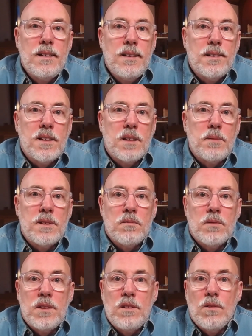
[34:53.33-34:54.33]
it could have been
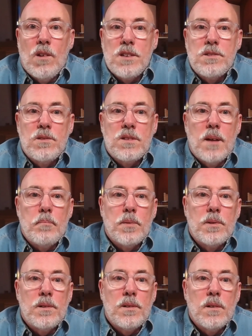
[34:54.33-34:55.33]
when you lost your
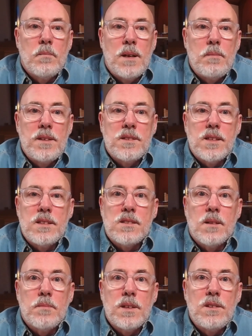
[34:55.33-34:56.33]
temper or maybe said
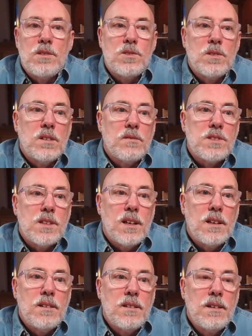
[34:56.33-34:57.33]
something you shouldn't have
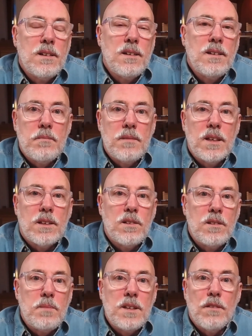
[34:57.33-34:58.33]
said it
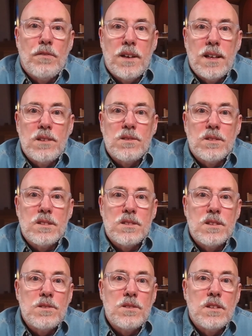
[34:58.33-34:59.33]
could be a financial
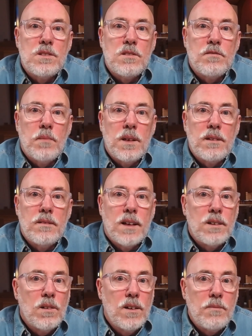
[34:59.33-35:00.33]
decision that you've made.
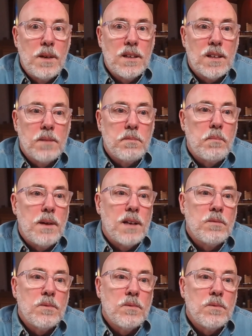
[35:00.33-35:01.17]
I know I've made a couple bad